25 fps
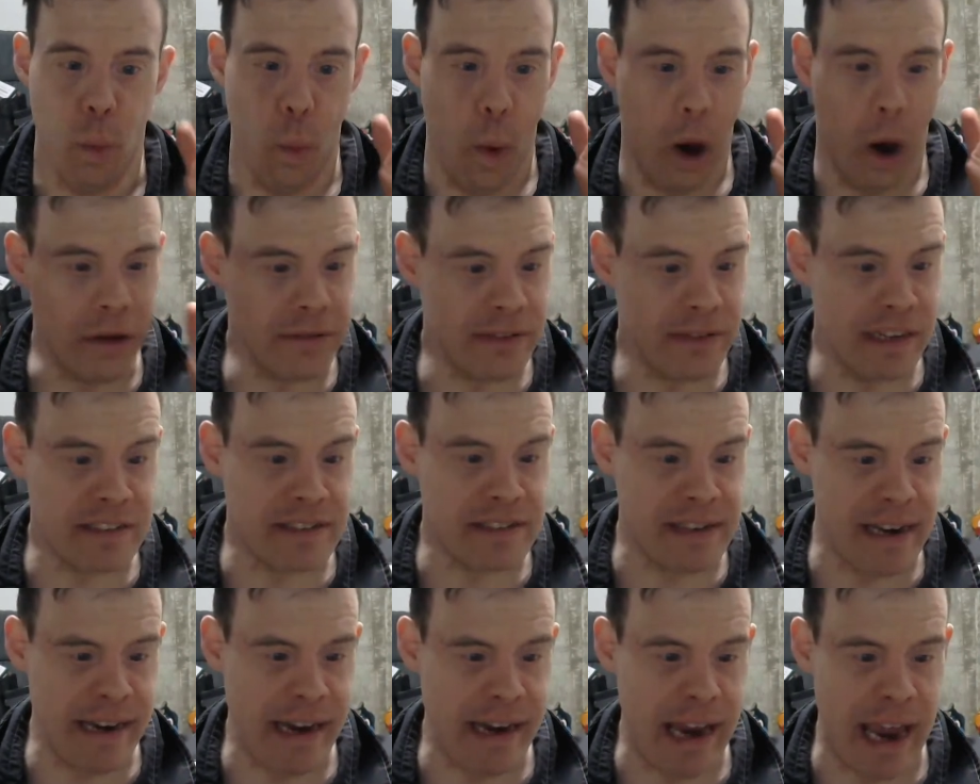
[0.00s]
Walt
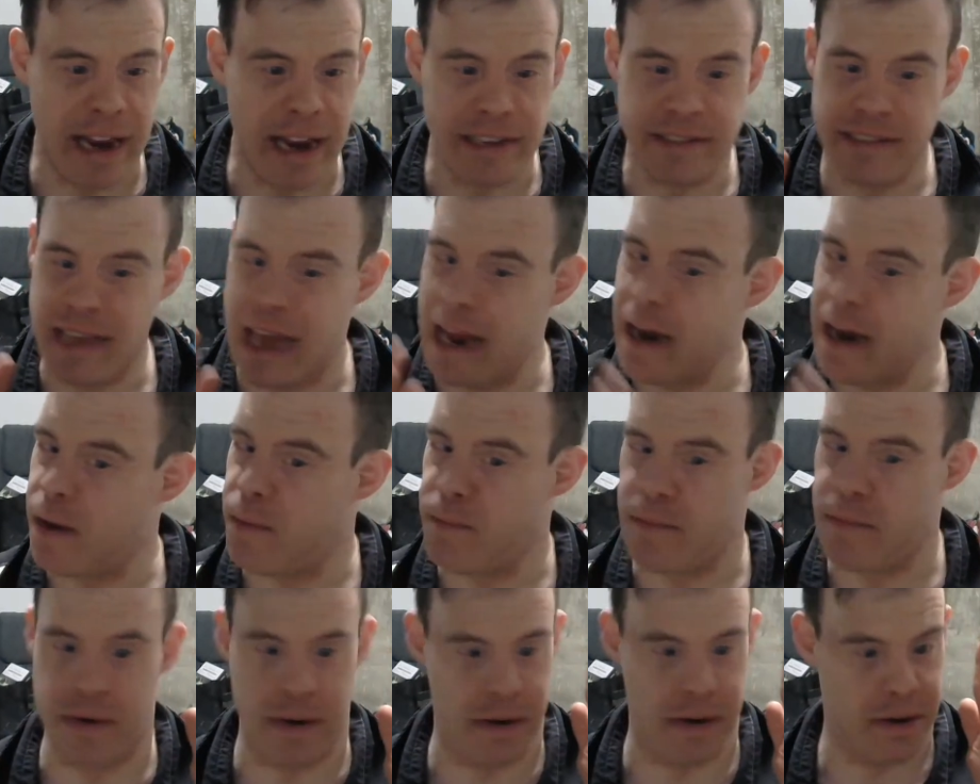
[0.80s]
Disney is,
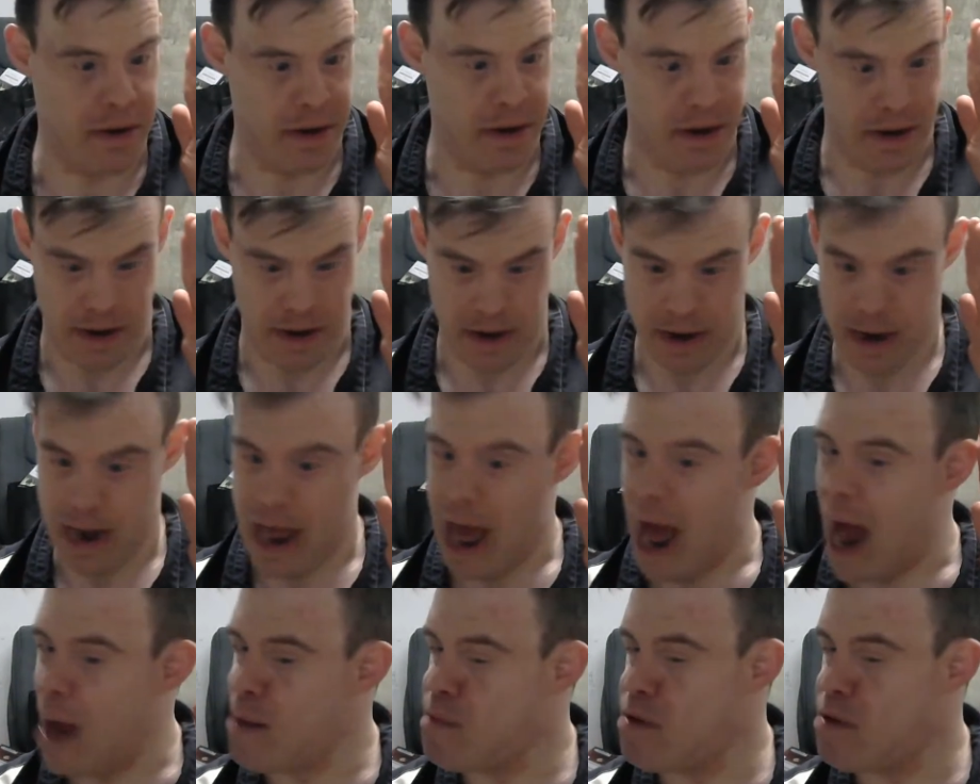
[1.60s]
and
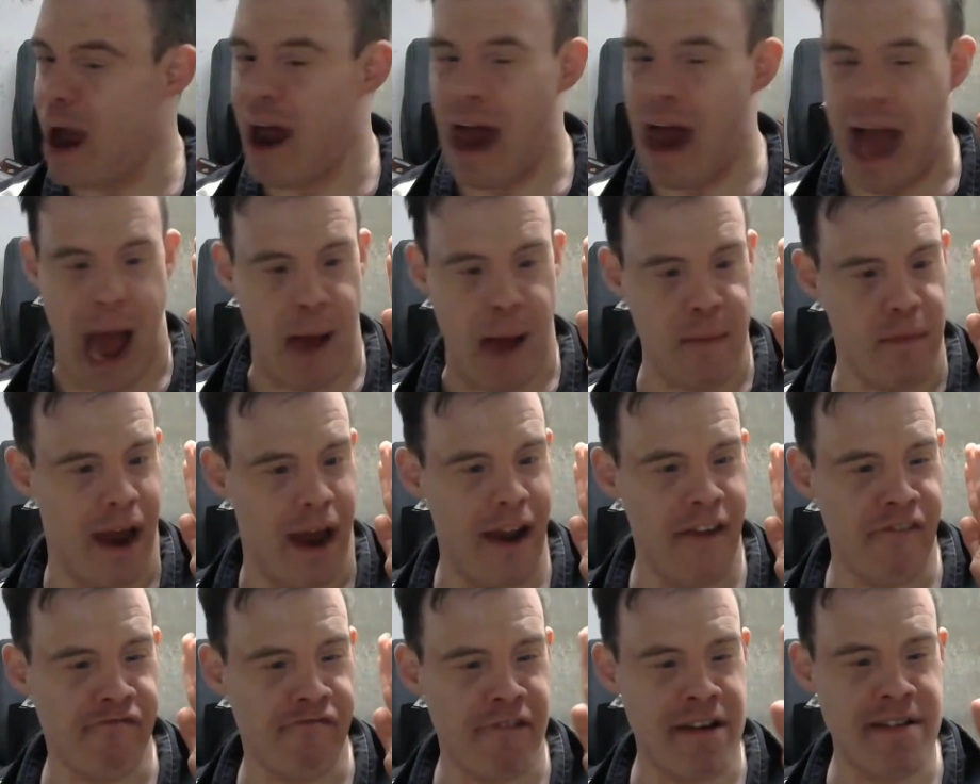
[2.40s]
I'm
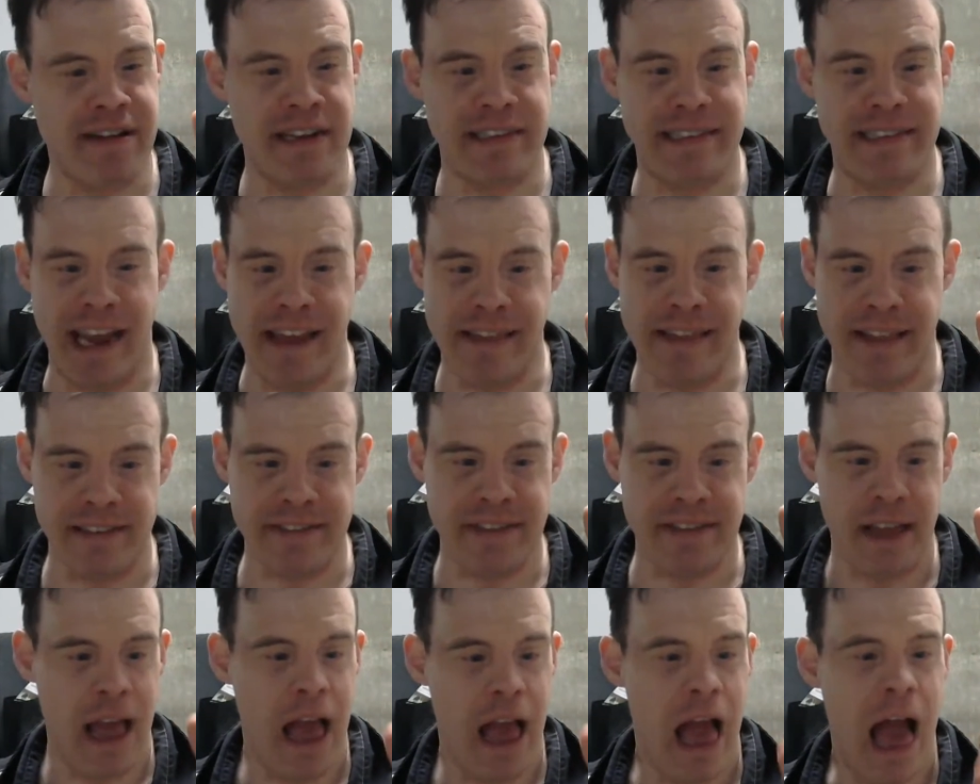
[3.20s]
not afraid to say
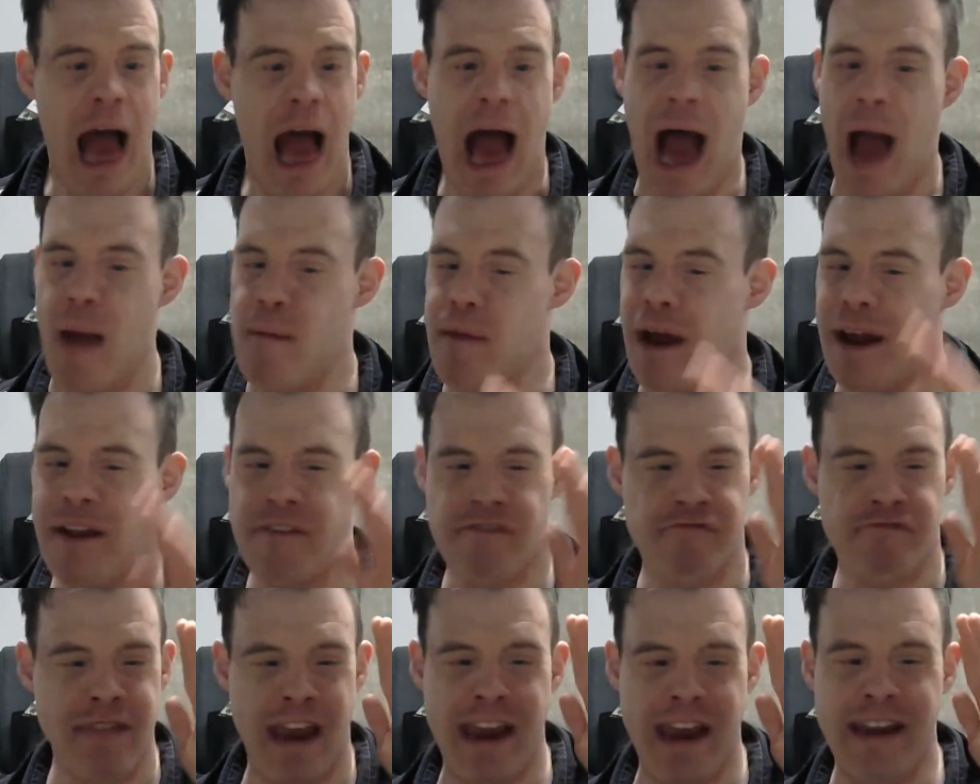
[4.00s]
this. I'm not
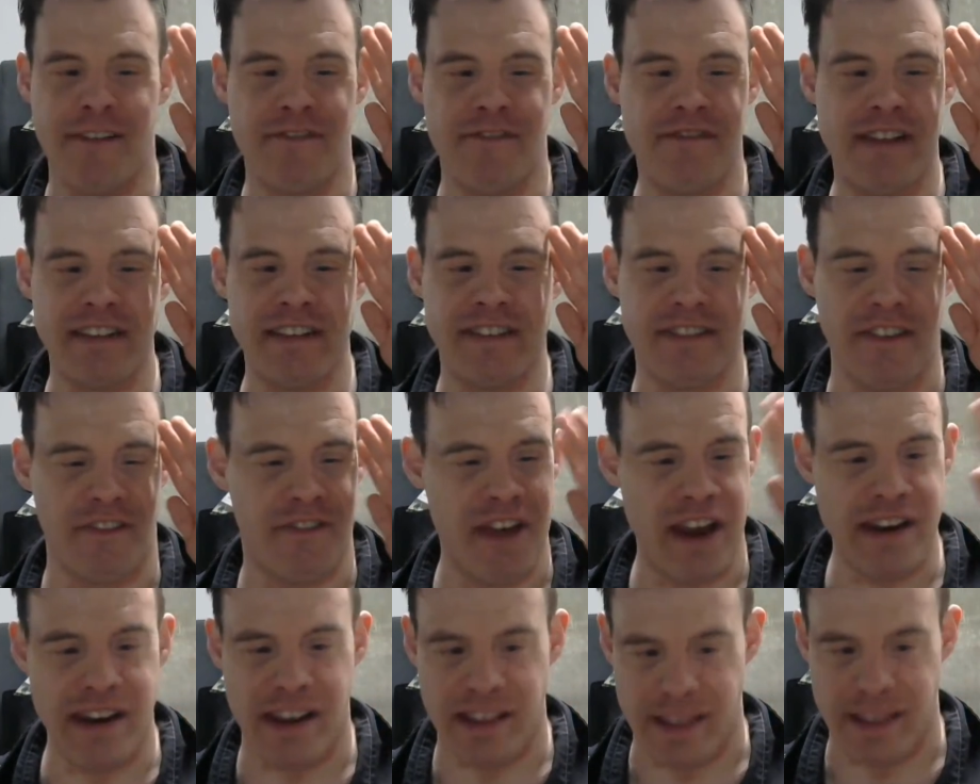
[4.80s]
afraid of
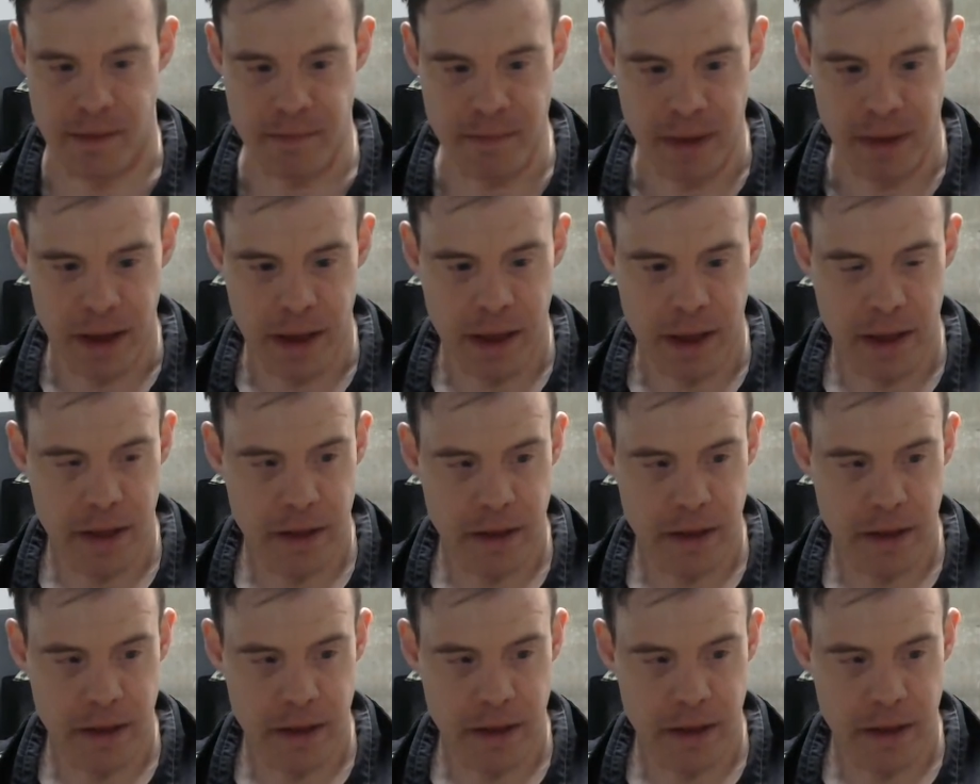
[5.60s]
disoffending them.